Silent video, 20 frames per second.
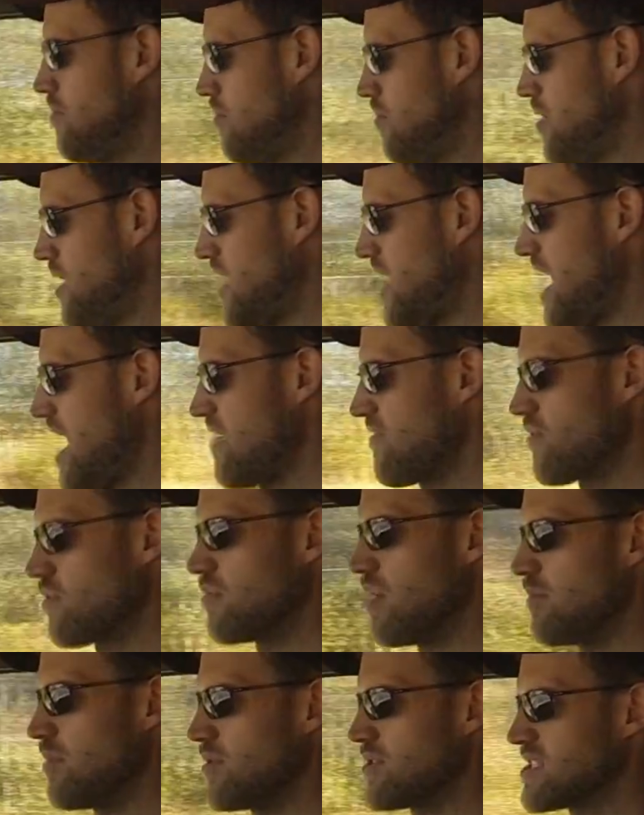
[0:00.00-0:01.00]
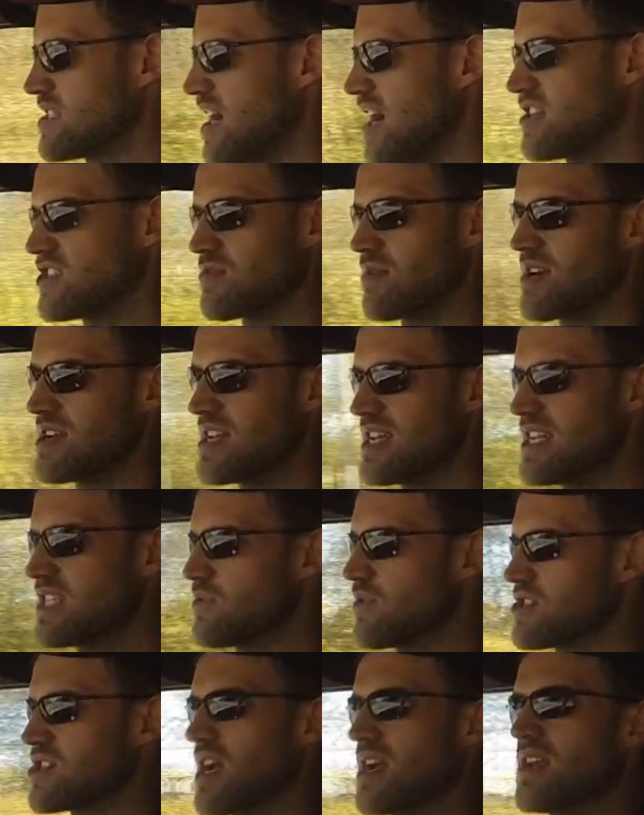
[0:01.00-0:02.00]
But I have room on both sides for my knees,
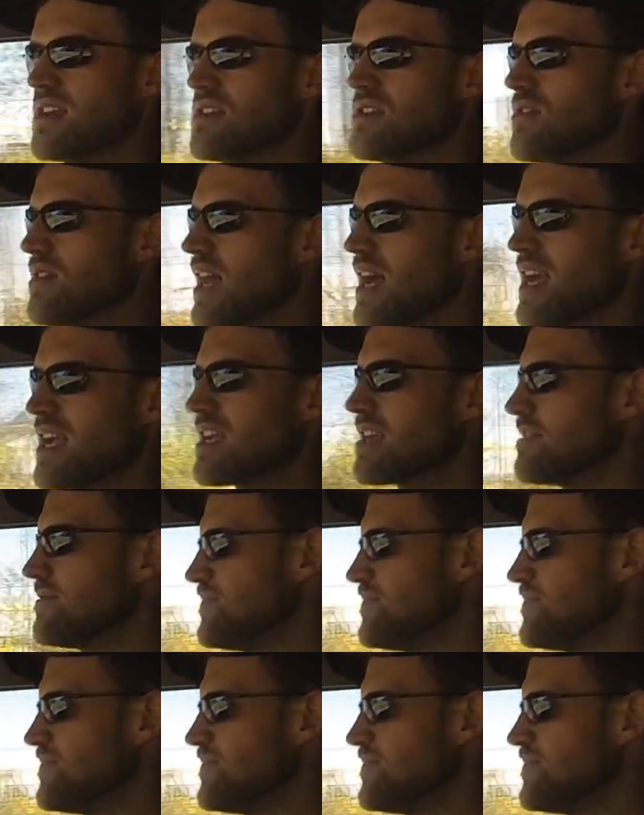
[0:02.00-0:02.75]
which I do like.